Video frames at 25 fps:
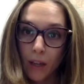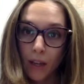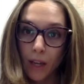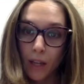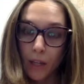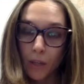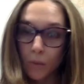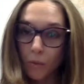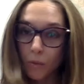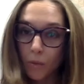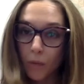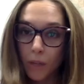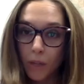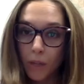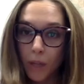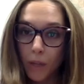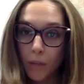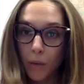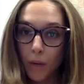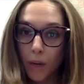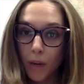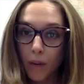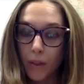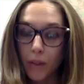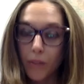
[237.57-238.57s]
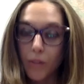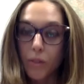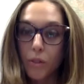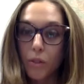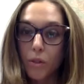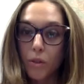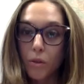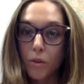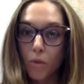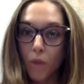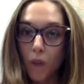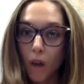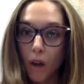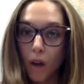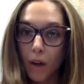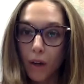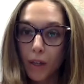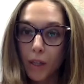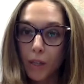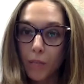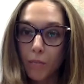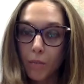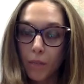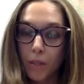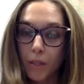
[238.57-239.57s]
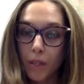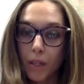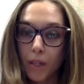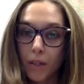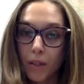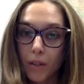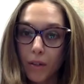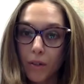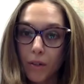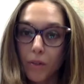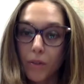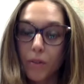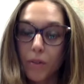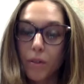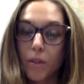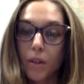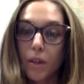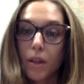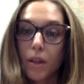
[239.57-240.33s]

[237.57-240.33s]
it's really one of the strongest predictors